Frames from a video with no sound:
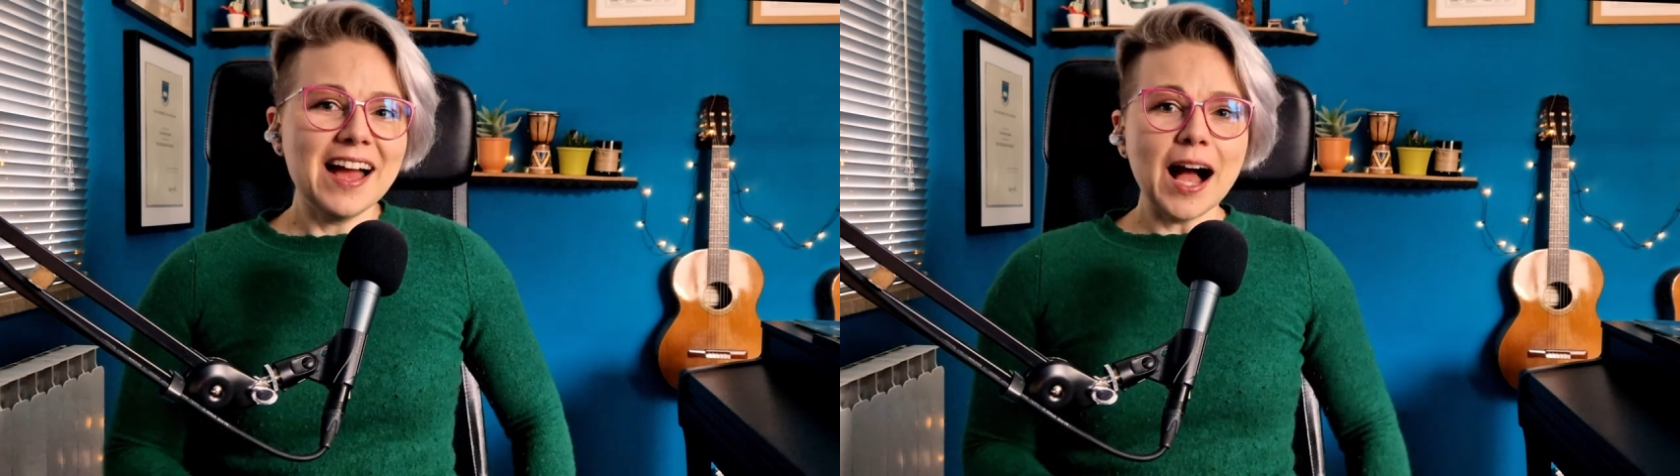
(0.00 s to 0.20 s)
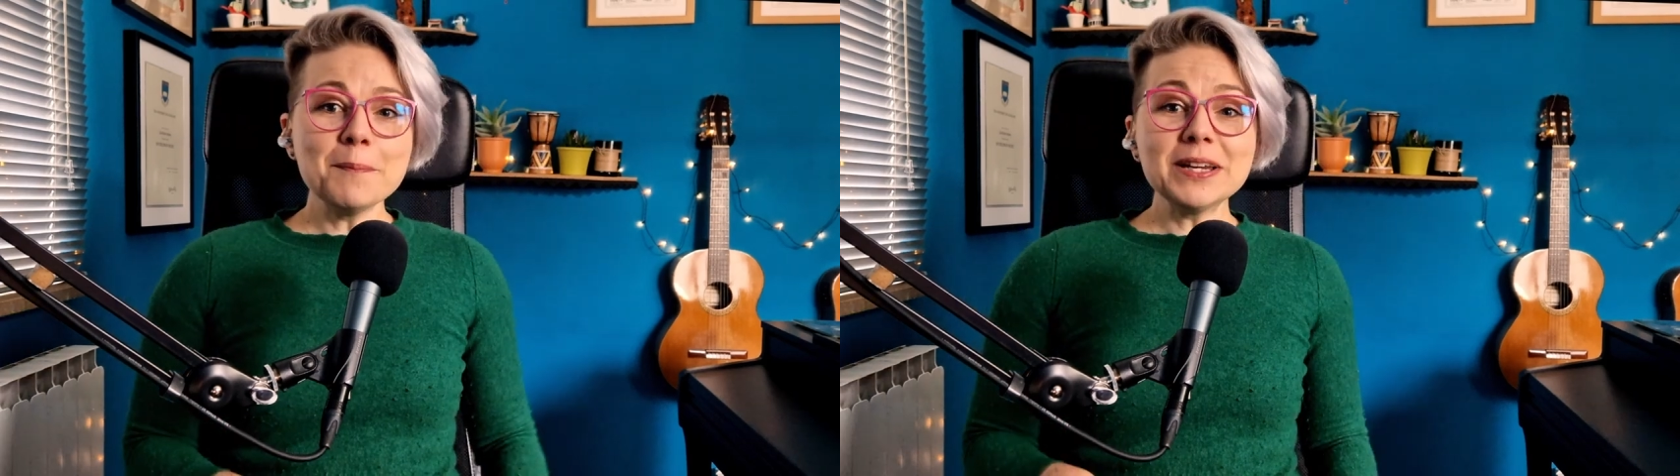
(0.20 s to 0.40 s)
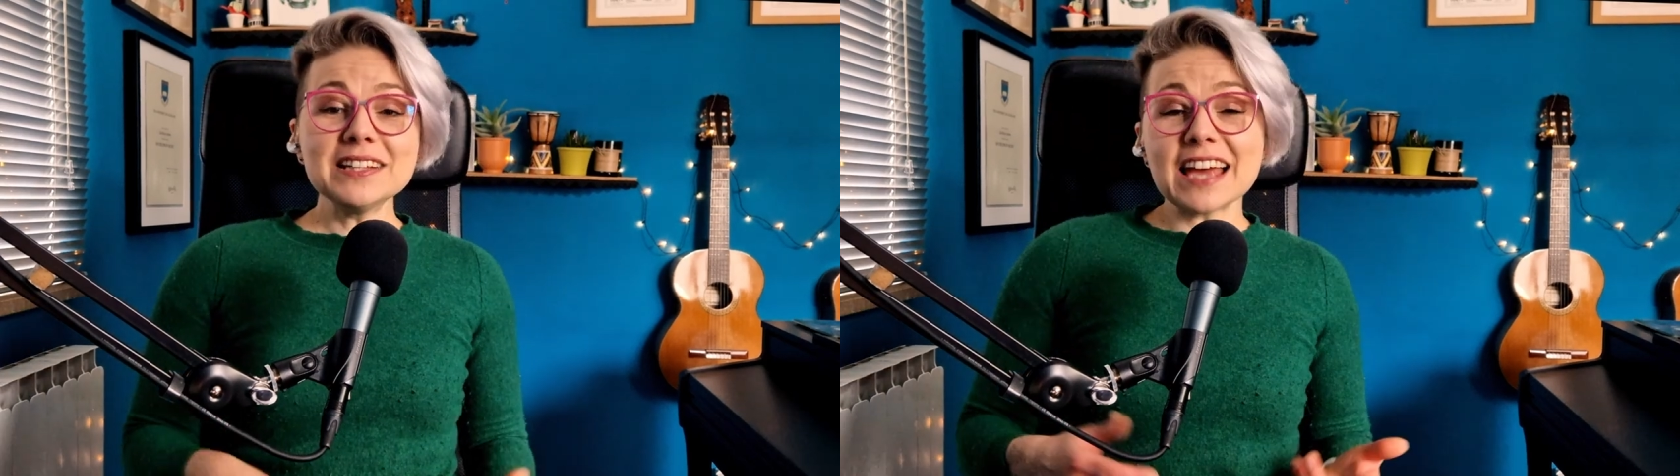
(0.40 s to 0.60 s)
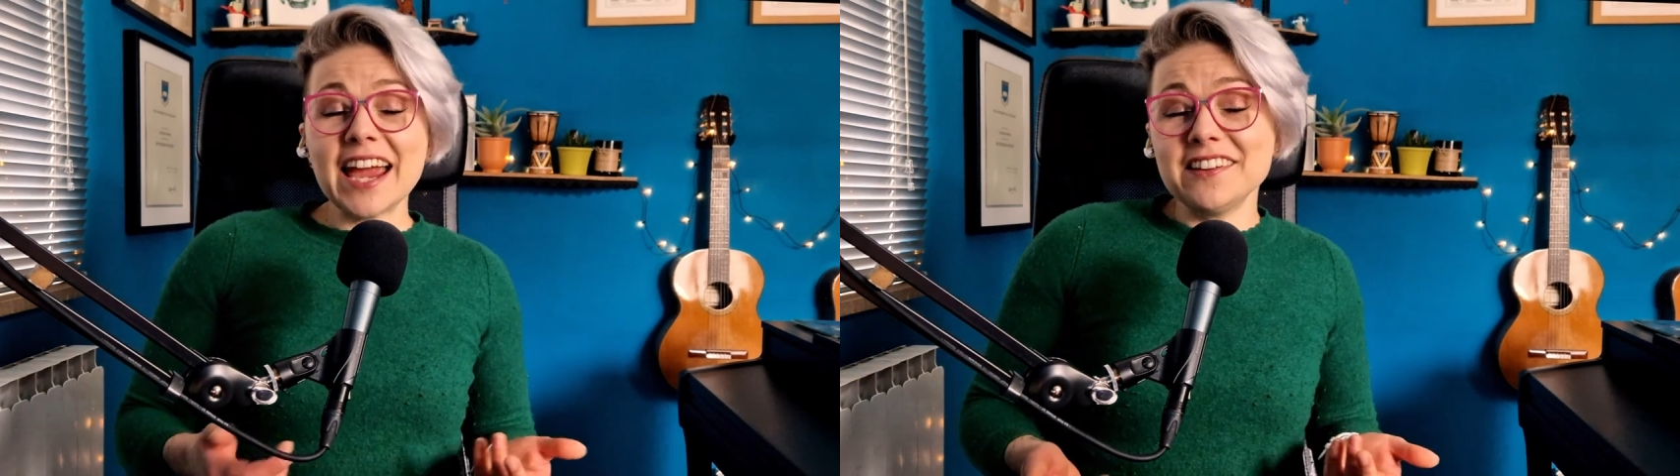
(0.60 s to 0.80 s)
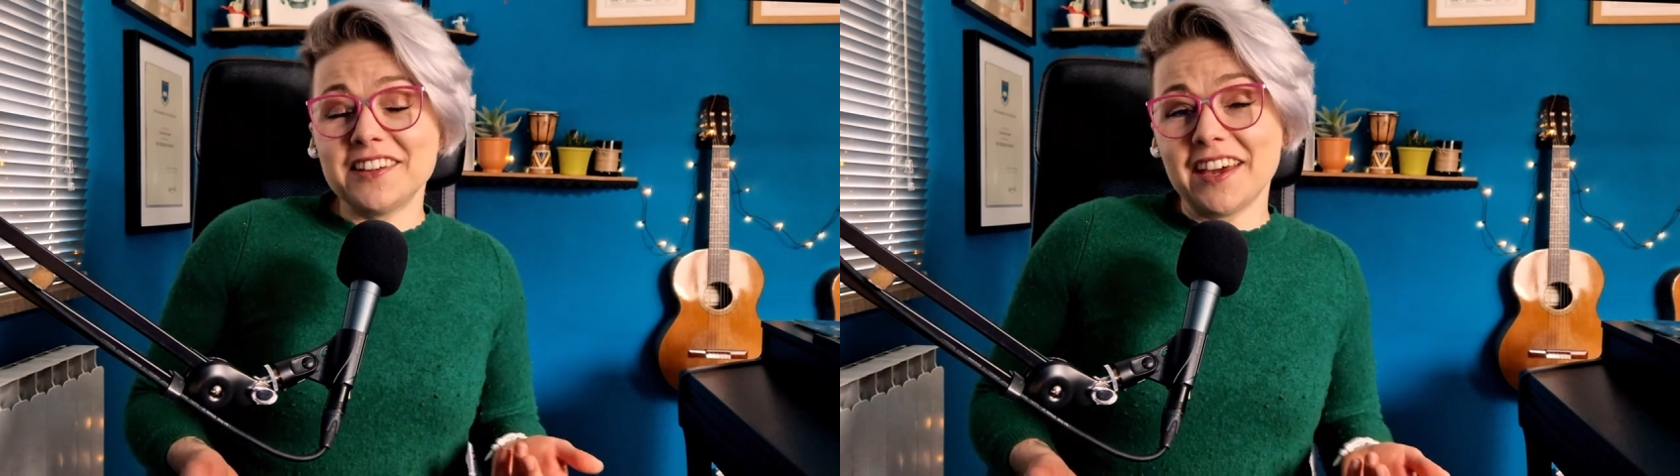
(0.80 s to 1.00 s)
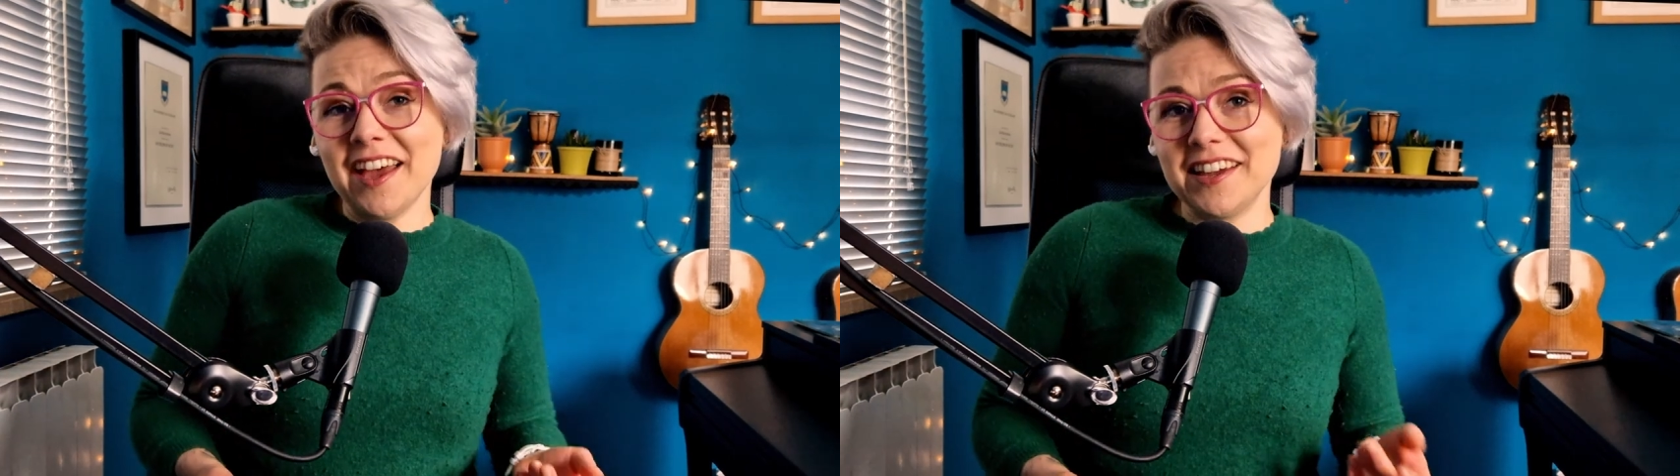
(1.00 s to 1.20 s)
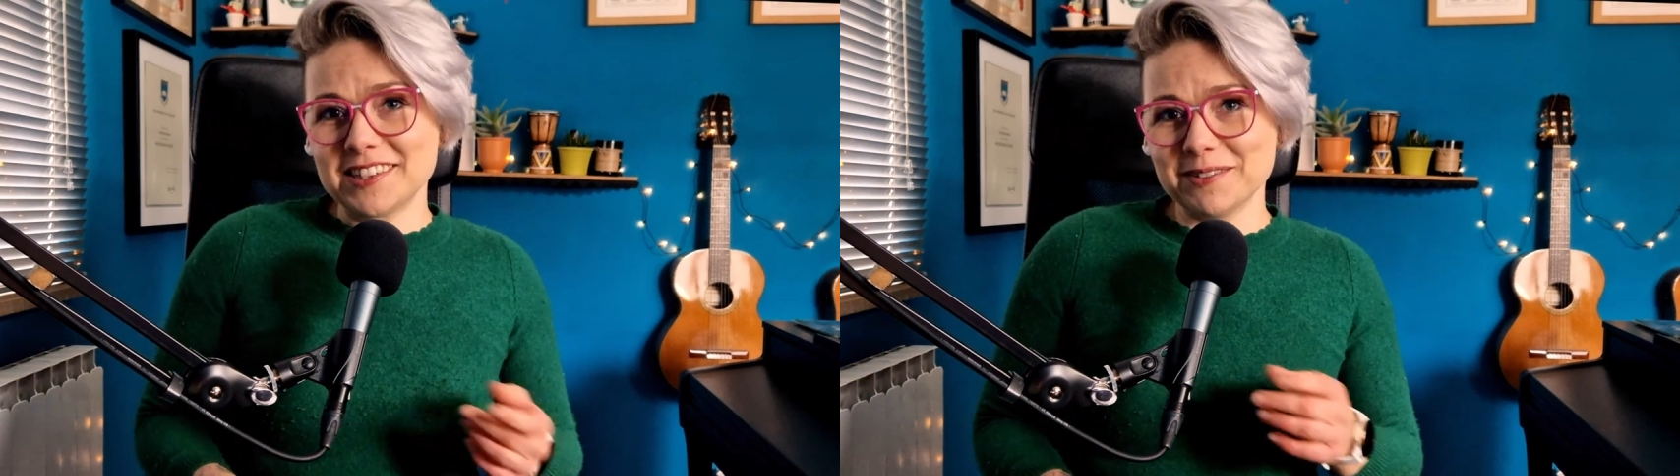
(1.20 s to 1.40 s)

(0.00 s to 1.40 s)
But it's 8K,